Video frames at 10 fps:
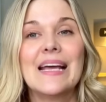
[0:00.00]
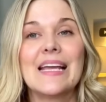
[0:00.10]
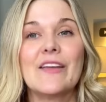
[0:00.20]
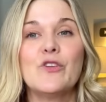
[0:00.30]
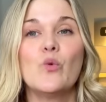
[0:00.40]

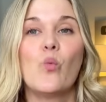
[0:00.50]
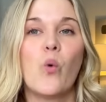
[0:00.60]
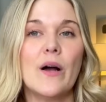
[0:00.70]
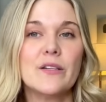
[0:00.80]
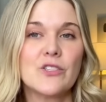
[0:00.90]
If you
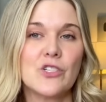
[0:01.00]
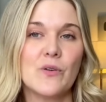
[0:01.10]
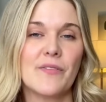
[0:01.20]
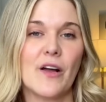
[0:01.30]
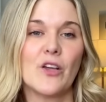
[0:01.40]
want to
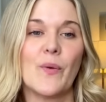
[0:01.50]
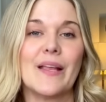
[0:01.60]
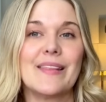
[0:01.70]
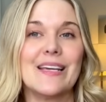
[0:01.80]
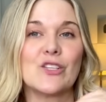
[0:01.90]

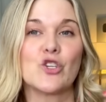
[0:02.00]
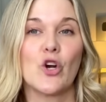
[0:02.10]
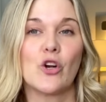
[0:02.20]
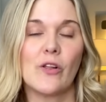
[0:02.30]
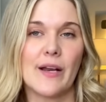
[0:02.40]
evaluate the
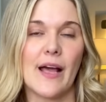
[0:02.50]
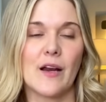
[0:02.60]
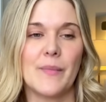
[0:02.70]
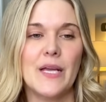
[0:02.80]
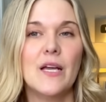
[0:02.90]
internal
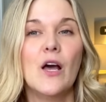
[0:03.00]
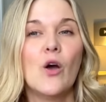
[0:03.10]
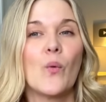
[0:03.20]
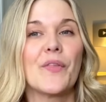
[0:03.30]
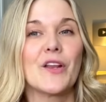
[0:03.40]
anatomy
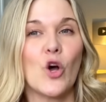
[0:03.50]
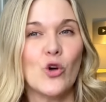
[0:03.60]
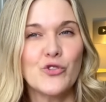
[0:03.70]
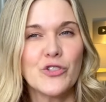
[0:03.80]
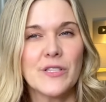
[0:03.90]
with an
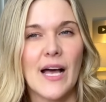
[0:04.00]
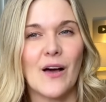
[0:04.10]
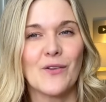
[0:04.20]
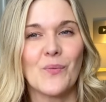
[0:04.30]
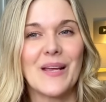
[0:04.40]

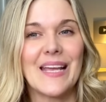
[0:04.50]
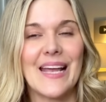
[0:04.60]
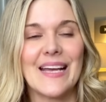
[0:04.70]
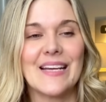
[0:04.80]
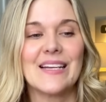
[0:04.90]
ultrasound, we
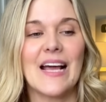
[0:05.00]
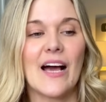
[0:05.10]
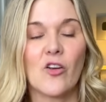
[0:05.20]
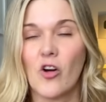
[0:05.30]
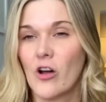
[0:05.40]
can
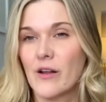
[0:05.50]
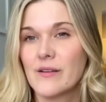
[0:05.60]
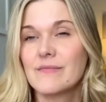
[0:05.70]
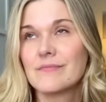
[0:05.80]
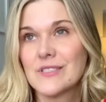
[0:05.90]
add
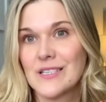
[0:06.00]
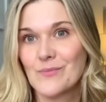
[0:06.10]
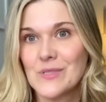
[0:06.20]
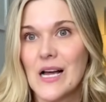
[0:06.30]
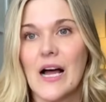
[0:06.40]
on
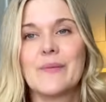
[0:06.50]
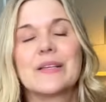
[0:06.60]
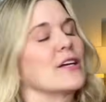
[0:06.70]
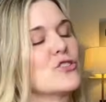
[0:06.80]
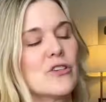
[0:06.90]
sometimes
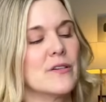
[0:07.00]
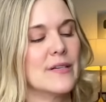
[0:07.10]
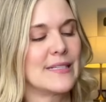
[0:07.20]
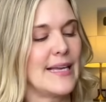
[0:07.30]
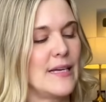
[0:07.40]
extra
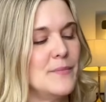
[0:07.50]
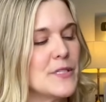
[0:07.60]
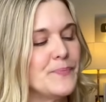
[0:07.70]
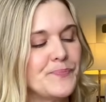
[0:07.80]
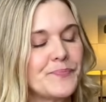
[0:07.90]

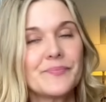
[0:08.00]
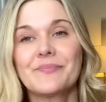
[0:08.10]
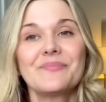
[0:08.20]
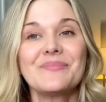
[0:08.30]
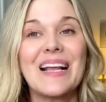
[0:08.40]
exams,
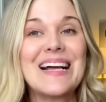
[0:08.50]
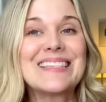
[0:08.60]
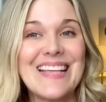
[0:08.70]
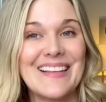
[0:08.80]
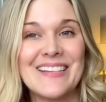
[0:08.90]
a
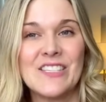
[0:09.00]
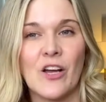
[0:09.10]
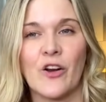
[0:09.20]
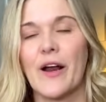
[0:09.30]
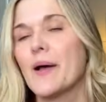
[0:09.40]
saline
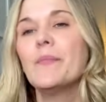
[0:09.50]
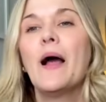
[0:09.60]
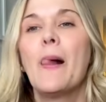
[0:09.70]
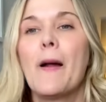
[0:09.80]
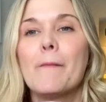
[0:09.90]
sonogram,
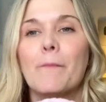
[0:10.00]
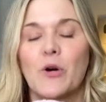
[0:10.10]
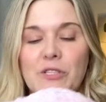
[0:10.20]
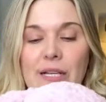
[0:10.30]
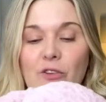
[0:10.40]

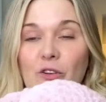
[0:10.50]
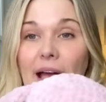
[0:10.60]
puts a little